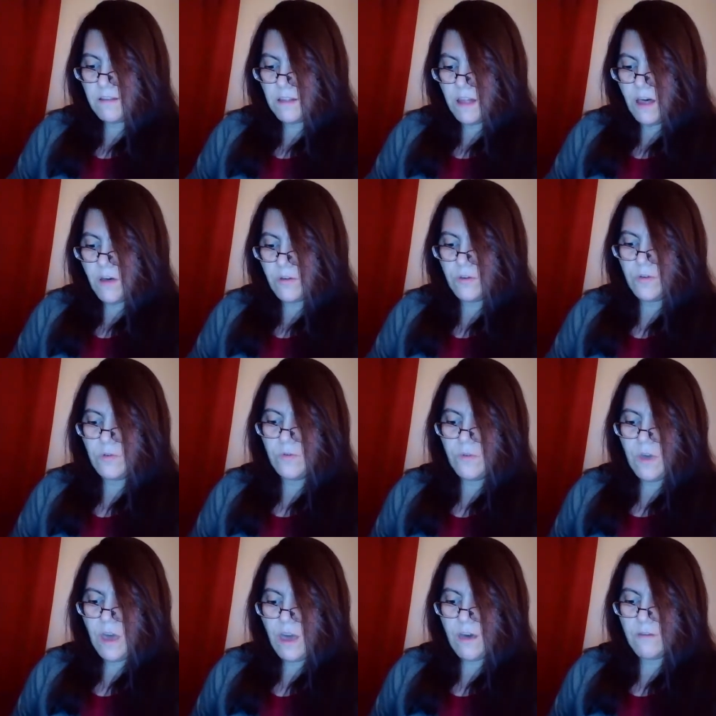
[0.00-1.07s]
allow you to
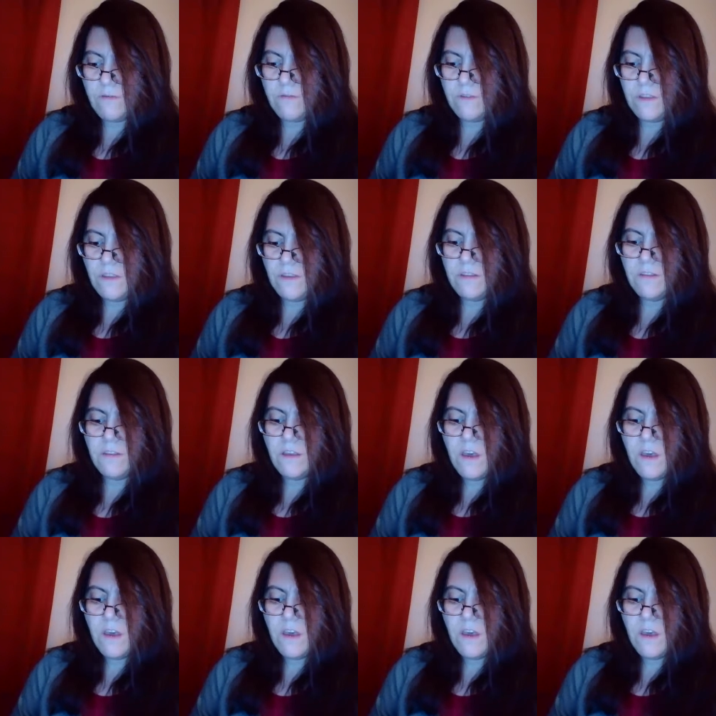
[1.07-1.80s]
have this